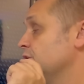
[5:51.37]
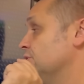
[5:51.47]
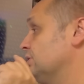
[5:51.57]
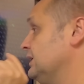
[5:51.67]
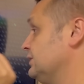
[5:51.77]

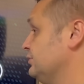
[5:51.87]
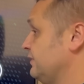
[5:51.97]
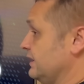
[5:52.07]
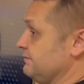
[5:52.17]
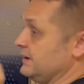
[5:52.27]
You'll click to
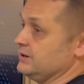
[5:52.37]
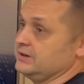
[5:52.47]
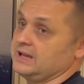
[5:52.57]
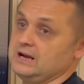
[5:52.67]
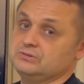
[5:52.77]
verify your
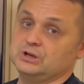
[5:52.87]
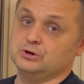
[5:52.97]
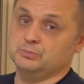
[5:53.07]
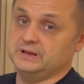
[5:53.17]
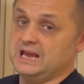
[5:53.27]
account and
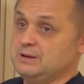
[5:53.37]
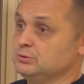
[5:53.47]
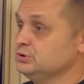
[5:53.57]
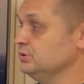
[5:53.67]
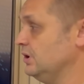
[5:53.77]
you'll be
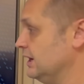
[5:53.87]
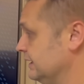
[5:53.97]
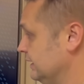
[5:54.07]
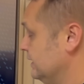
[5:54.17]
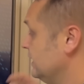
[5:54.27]
able to log
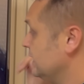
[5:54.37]
in.